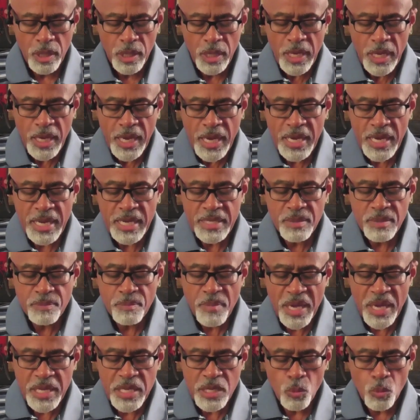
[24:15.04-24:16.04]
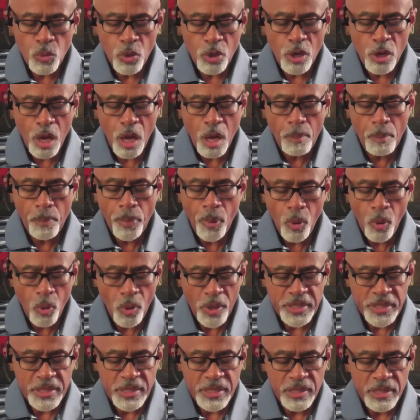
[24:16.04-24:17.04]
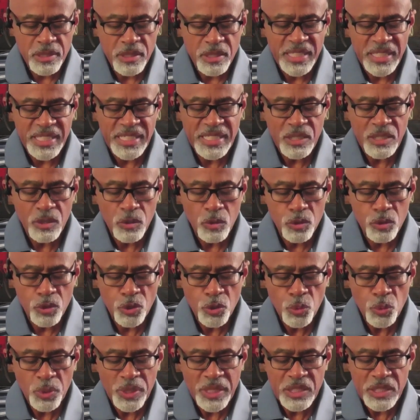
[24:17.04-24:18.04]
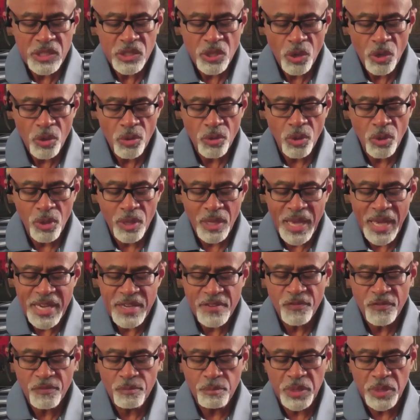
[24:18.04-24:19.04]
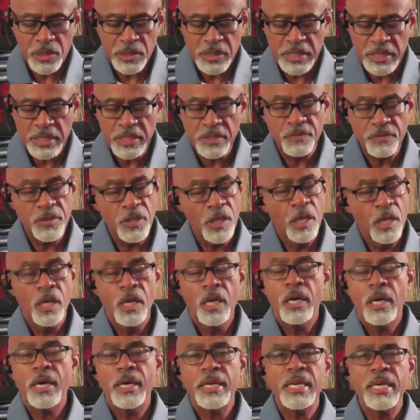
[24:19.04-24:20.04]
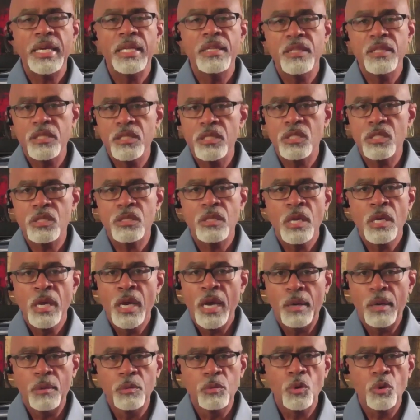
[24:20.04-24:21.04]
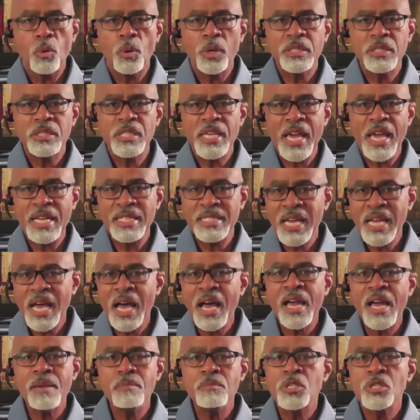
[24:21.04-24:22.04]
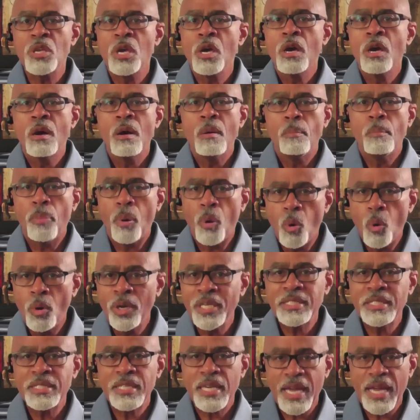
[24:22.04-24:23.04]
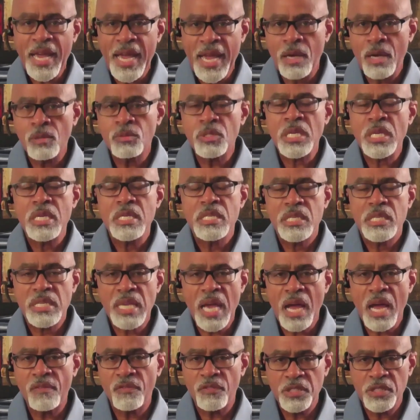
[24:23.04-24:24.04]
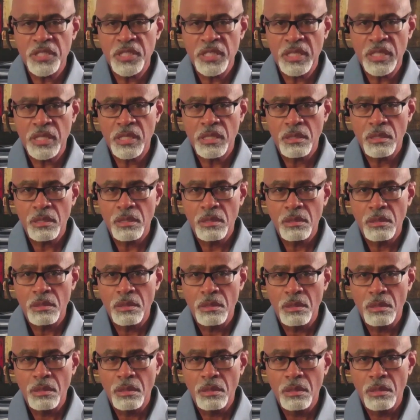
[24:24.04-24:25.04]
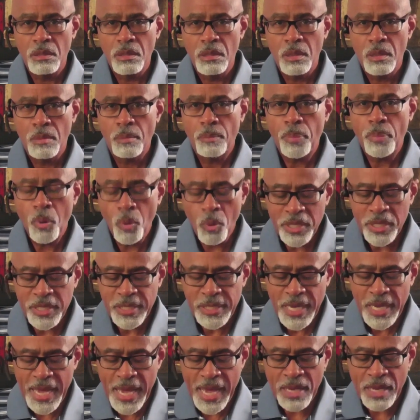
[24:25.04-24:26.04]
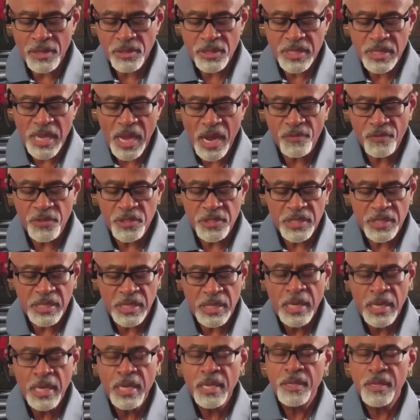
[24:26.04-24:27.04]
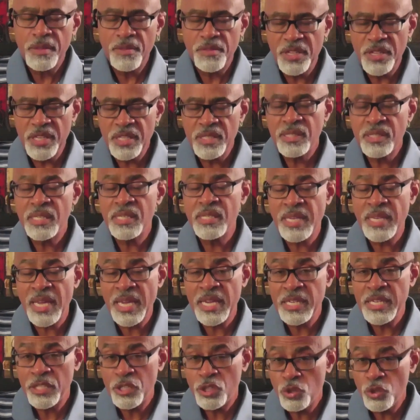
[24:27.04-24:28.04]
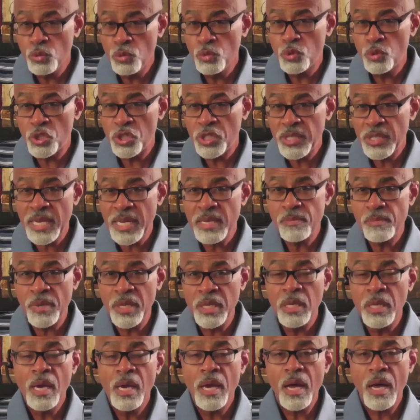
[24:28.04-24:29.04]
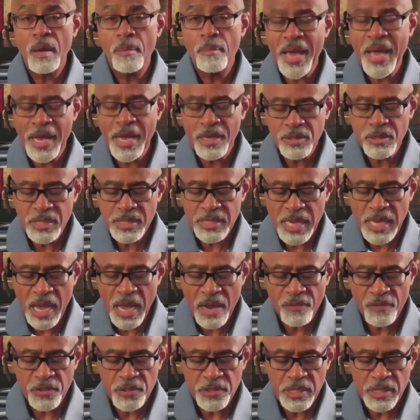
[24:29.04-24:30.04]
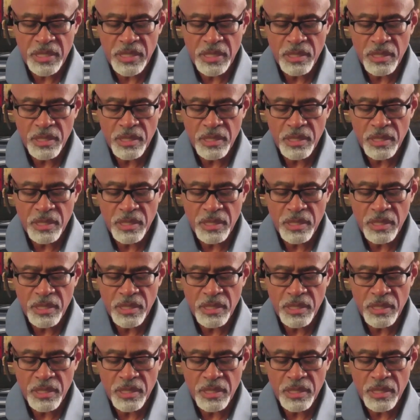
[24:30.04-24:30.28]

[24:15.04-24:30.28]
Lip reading: And as many were appointed to eternal life believed. Again, this is, I'm going to at times point out sovereignty. Point out sovereignty. This is a huge statement about sovereignty.